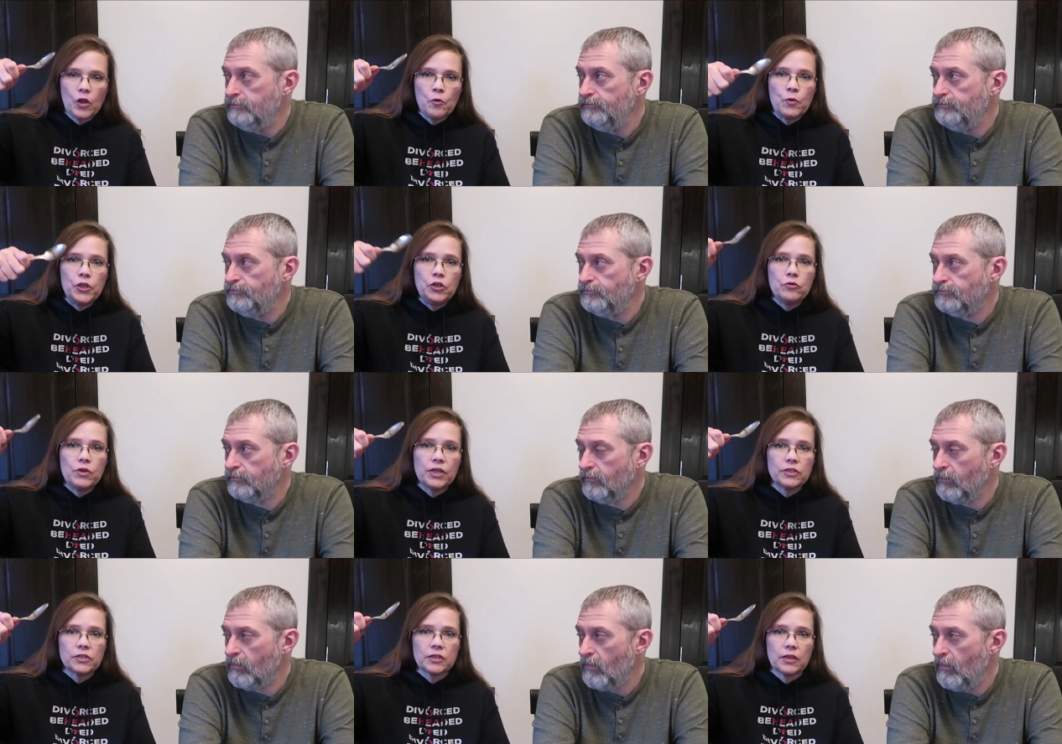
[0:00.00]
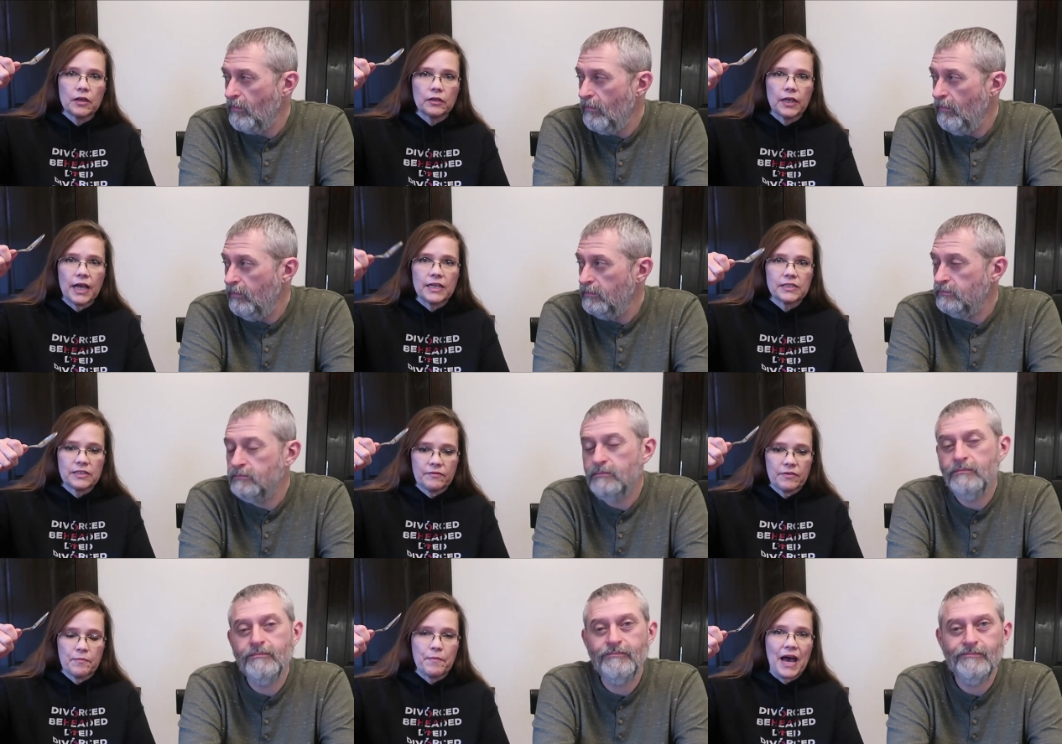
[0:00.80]
Speaker 1: when you get to the last
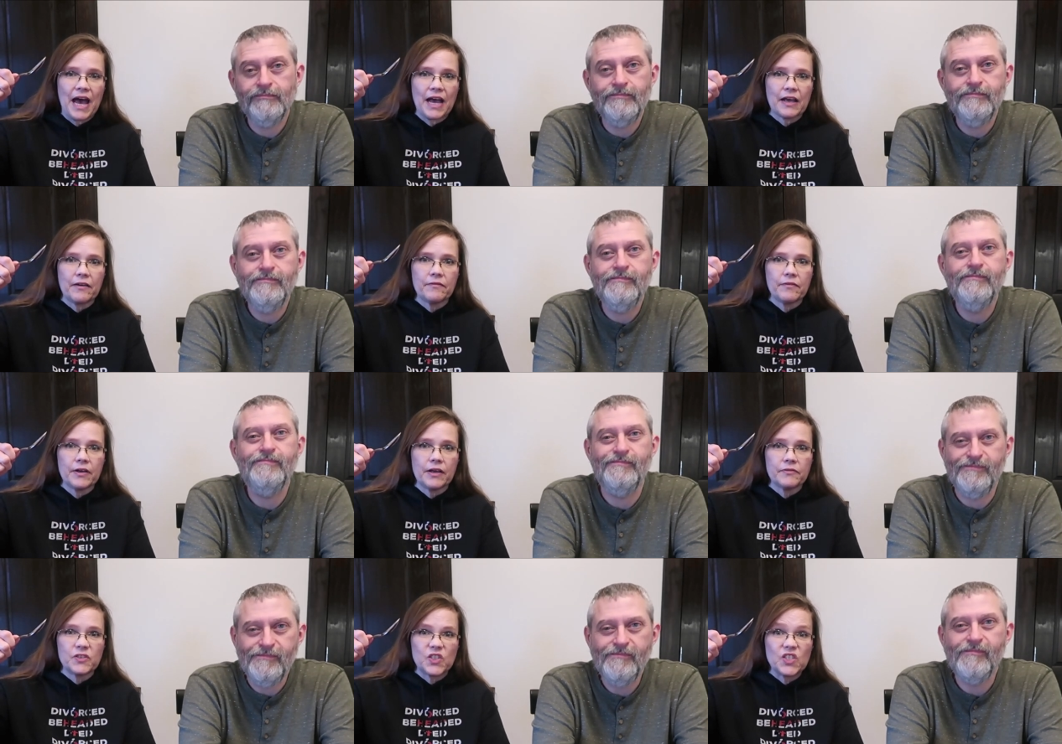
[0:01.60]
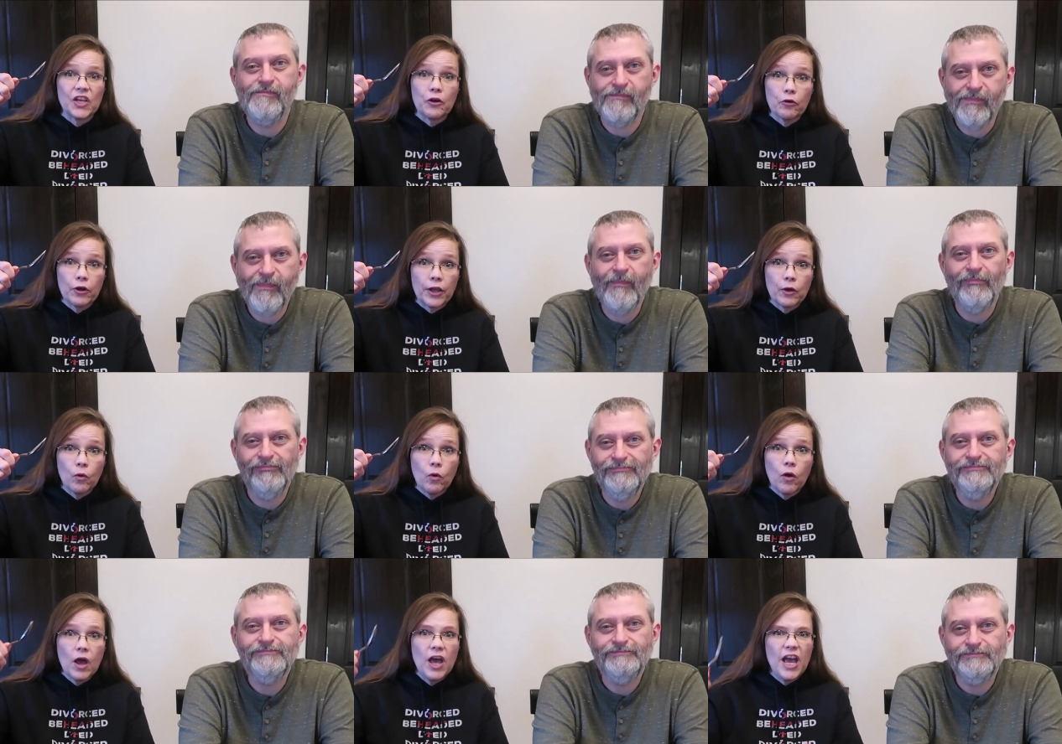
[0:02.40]
of the bag of, of
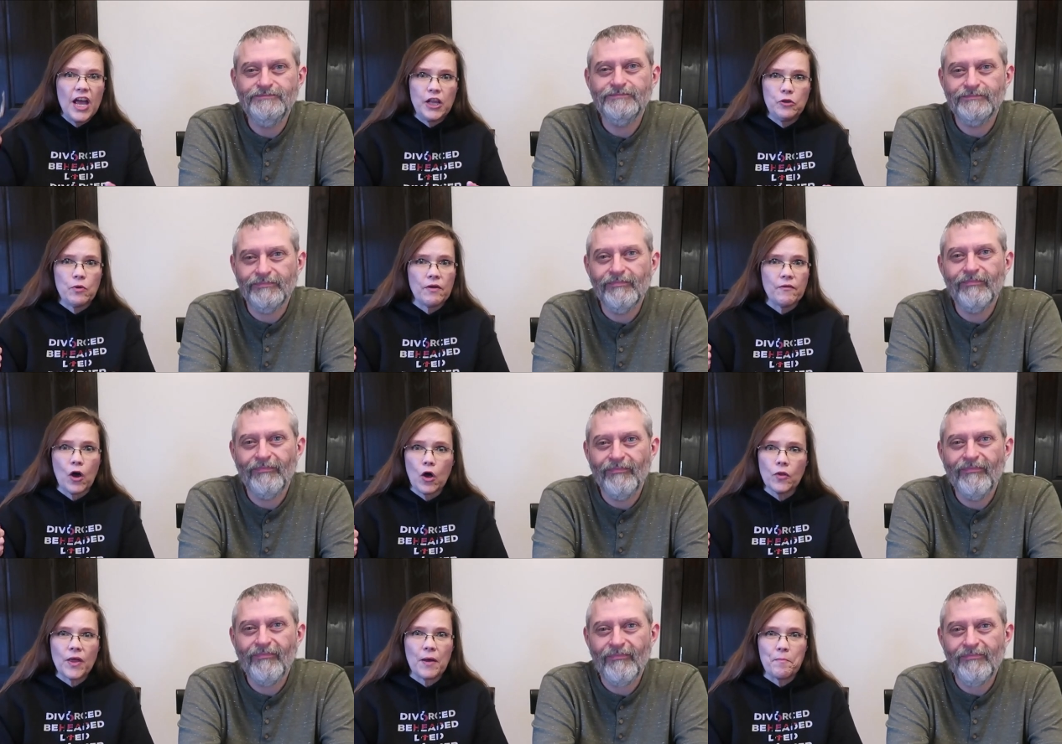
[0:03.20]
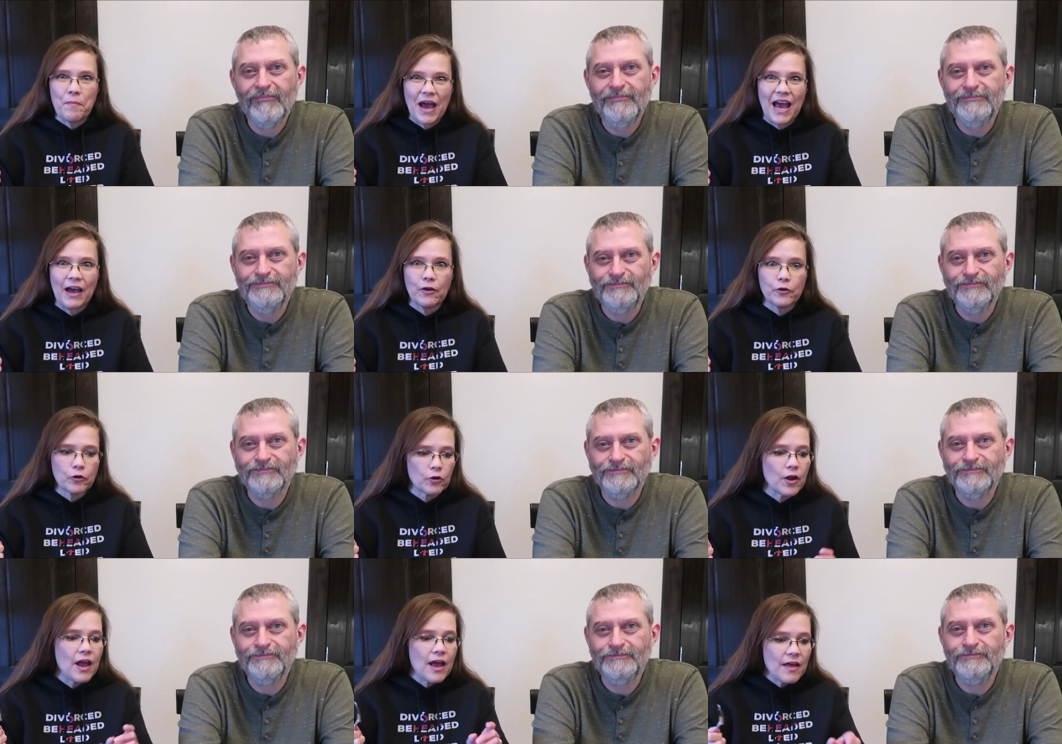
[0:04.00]
cereal and you have all that
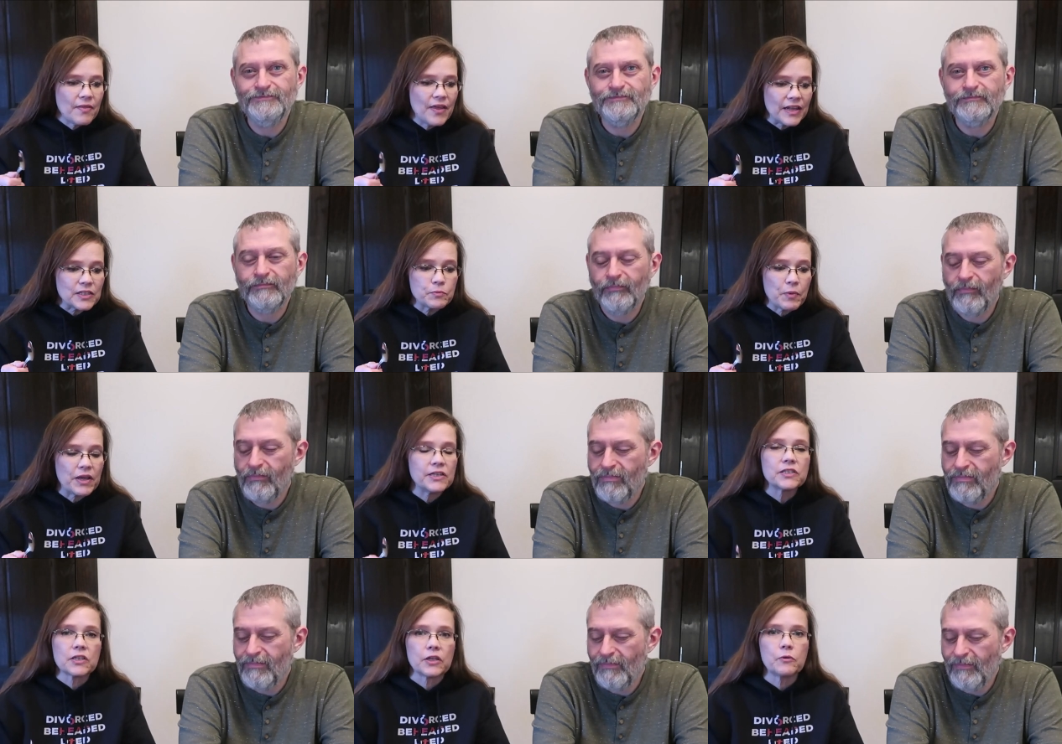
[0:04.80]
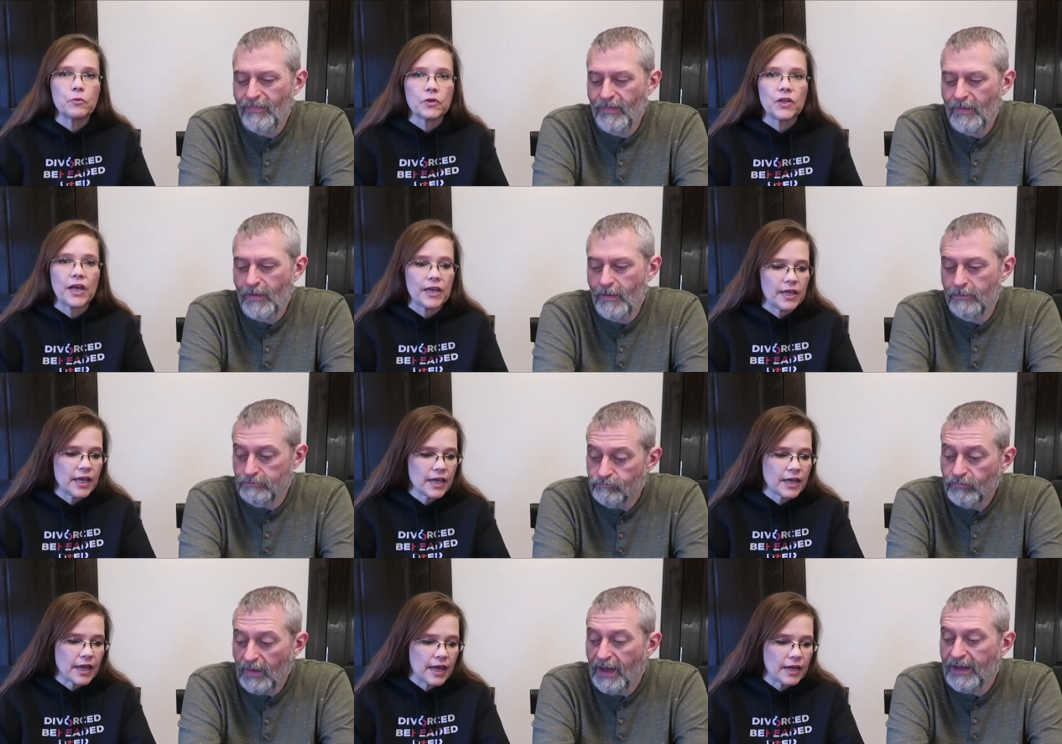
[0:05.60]
powder. Mm -hmm. That's basically what that
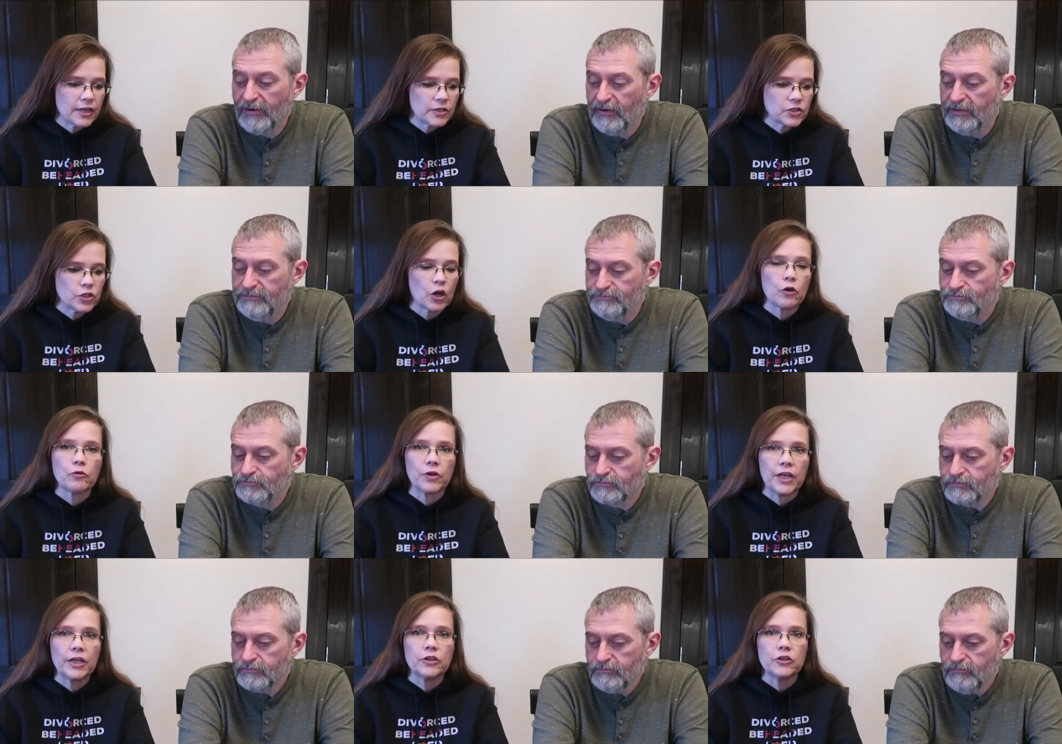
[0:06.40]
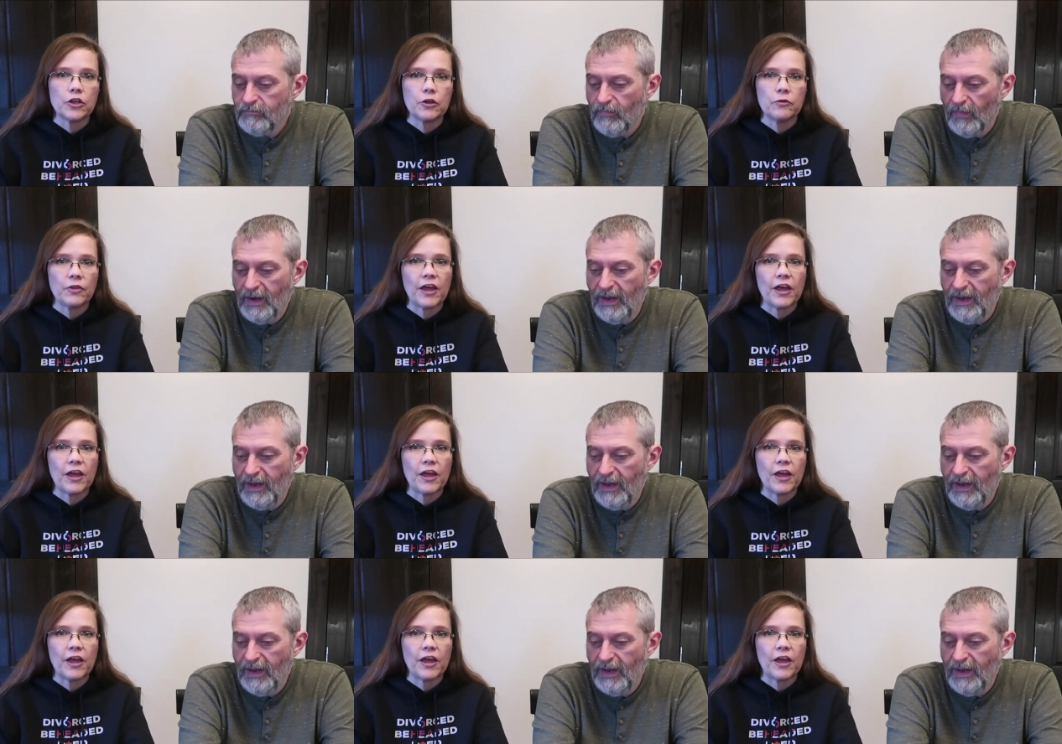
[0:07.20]
Kit Kat is turned into.